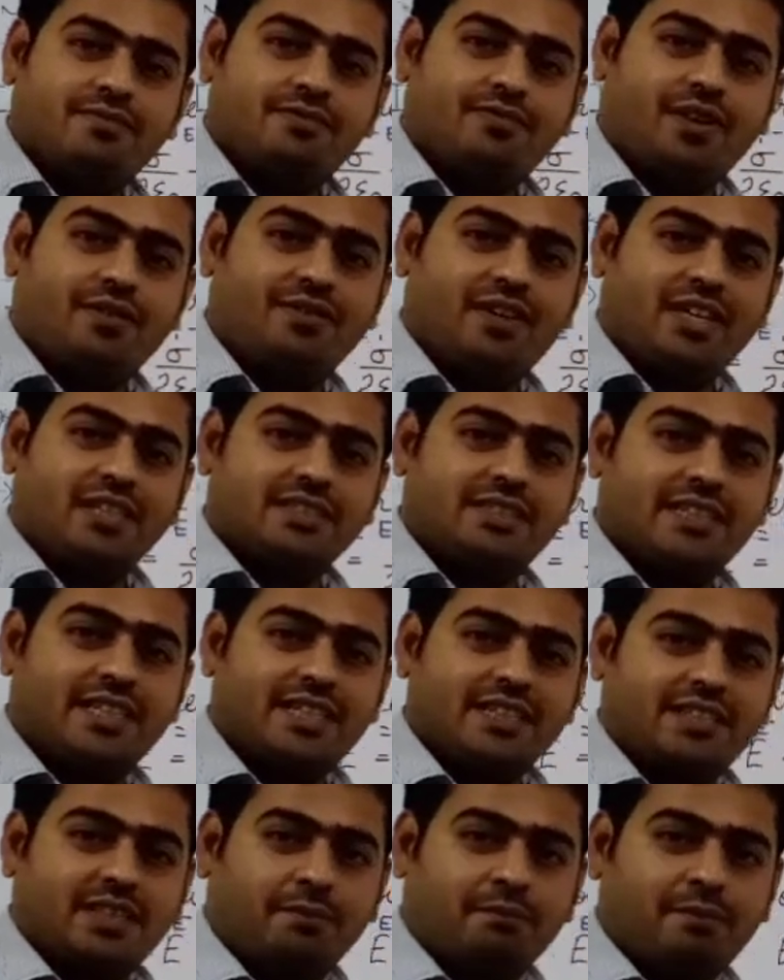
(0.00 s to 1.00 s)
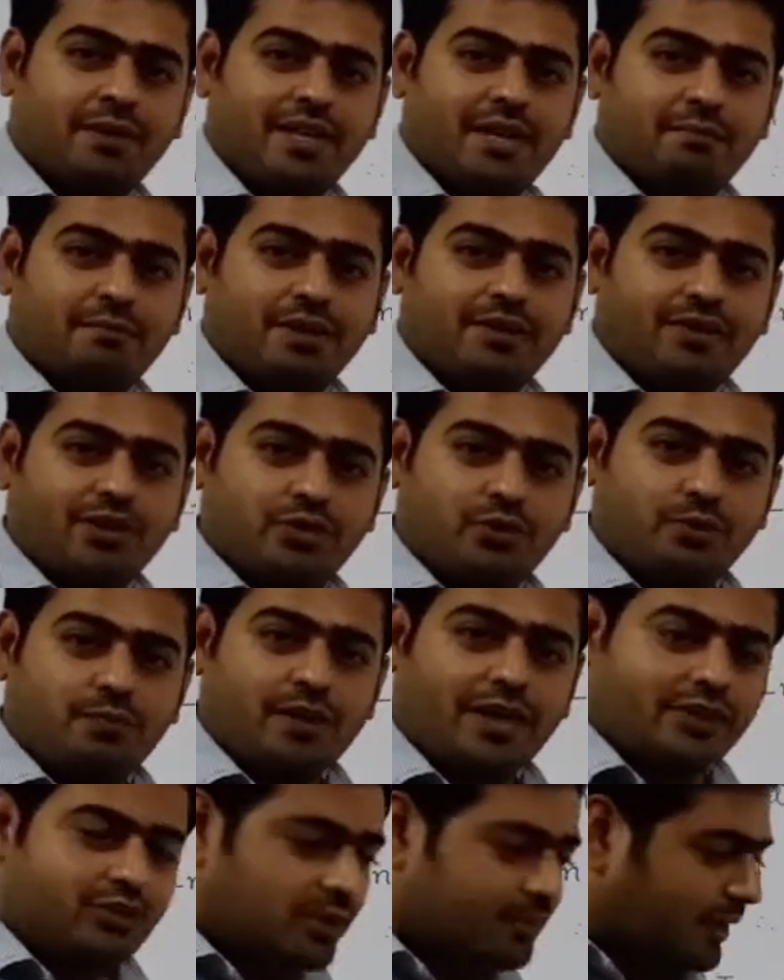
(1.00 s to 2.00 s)
When we consider some medium between two
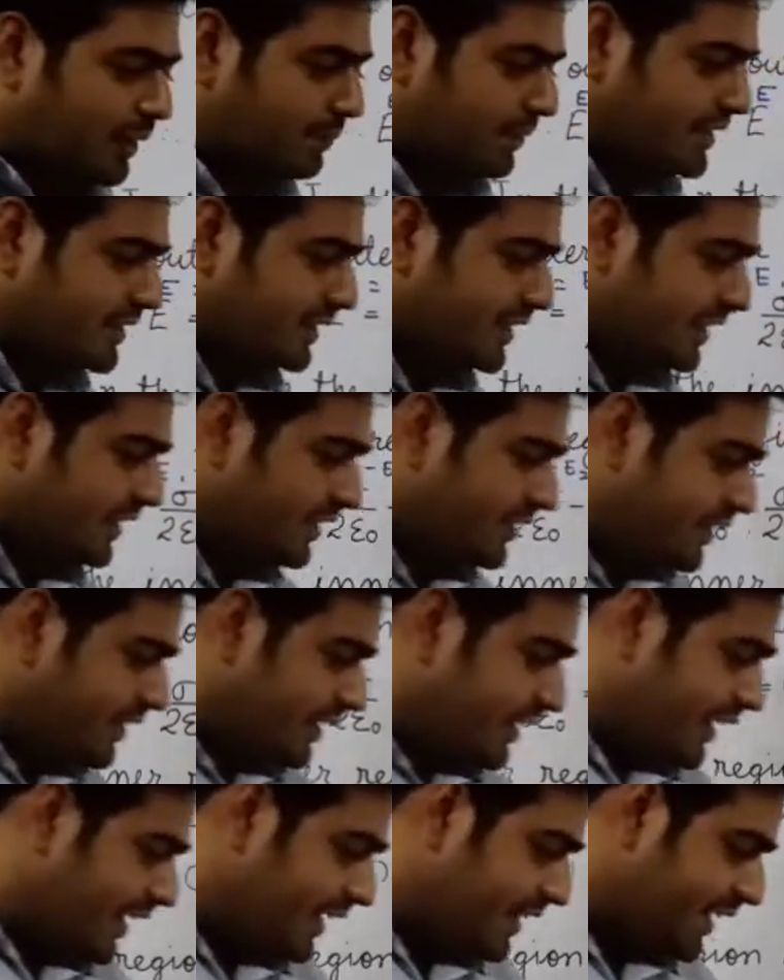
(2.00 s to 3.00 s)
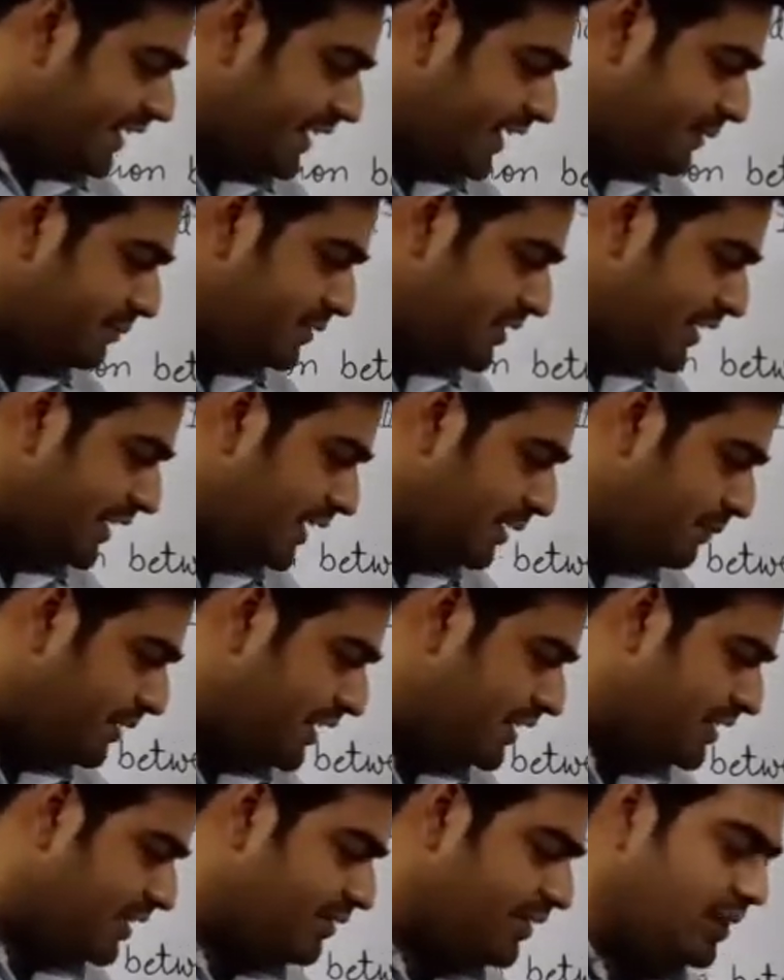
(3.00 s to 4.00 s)
plates of capacitor, at that time Cm
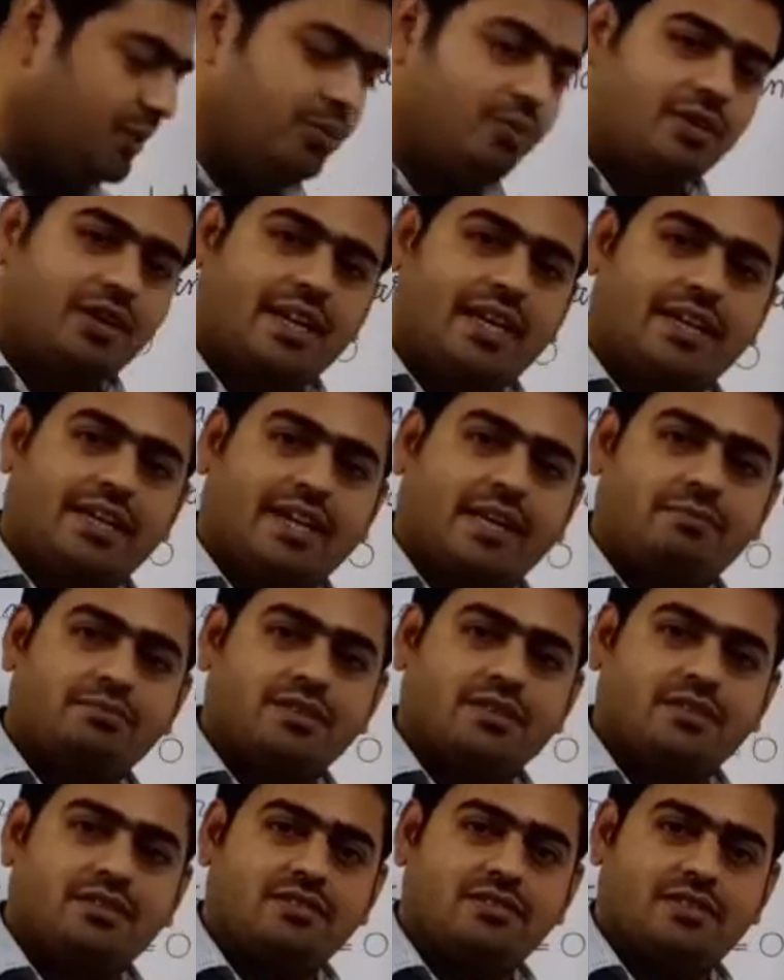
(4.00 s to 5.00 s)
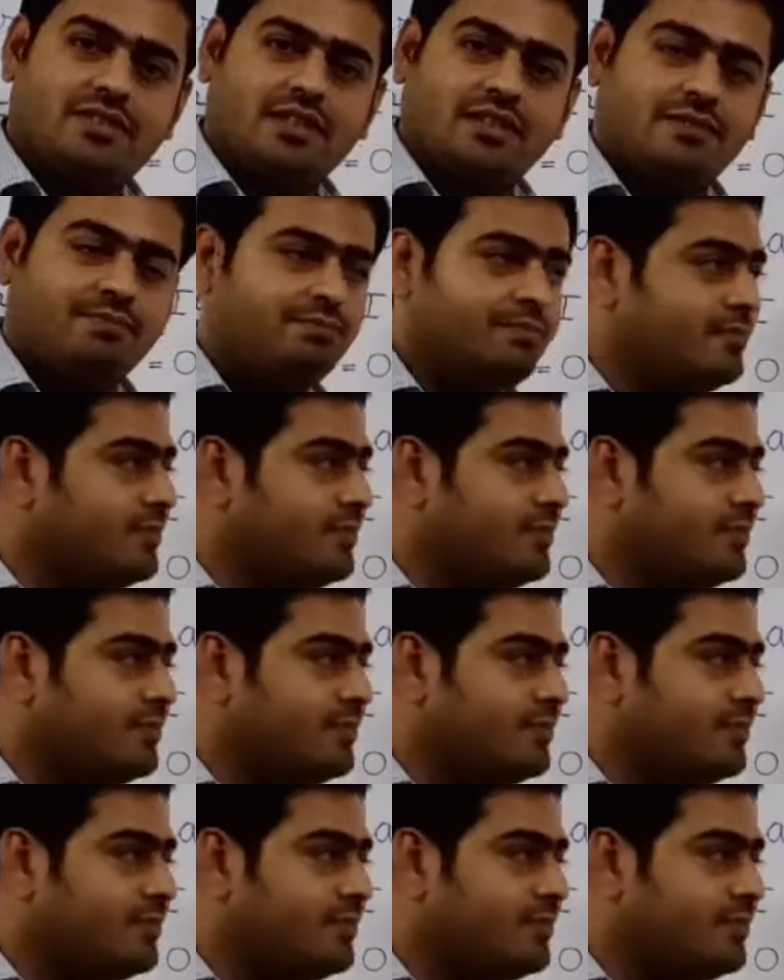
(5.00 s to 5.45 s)
is equal to K times C.